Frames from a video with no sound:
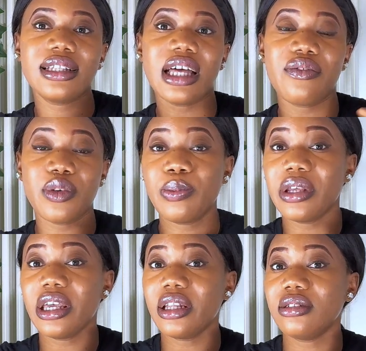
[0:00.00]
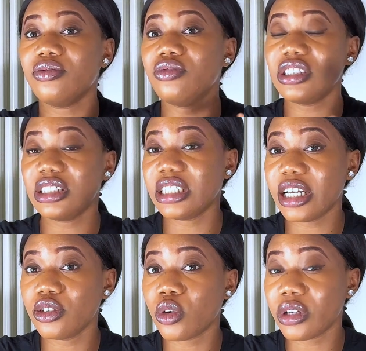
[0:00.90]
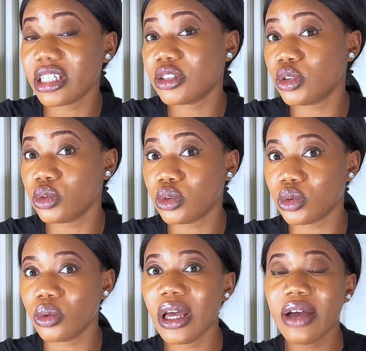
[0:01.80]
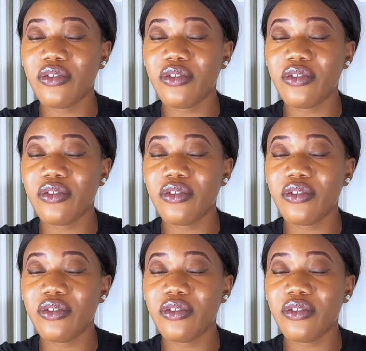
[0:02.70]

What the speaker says: that VPN register you connect you to.